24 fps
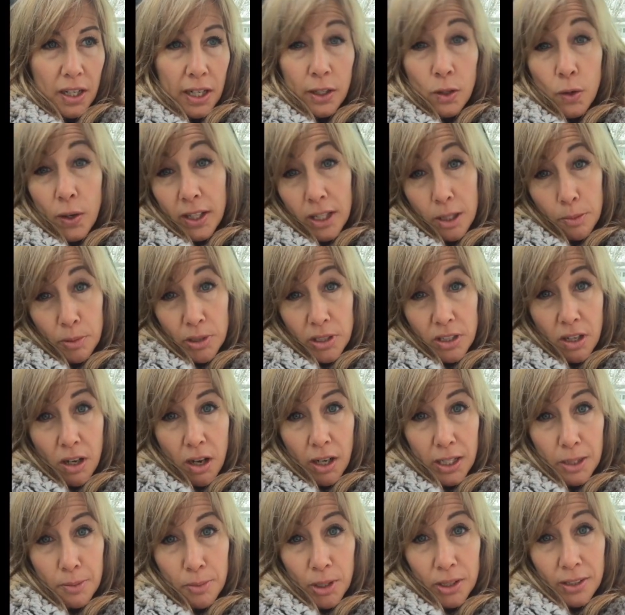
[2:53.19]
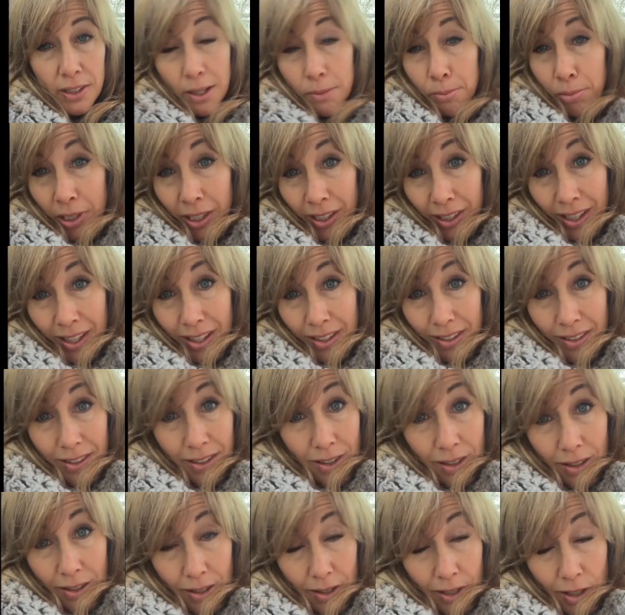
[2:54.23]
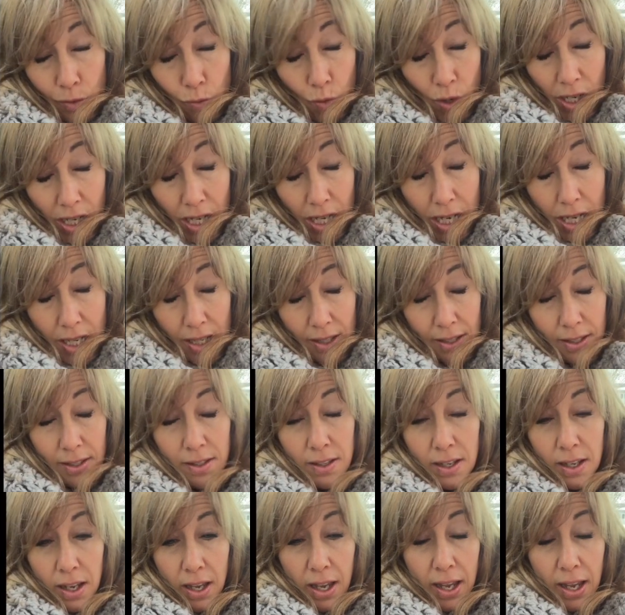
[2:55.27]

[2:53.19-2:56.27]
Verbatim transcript: I know I keep on talking about that, but it is. It's, it's what it is.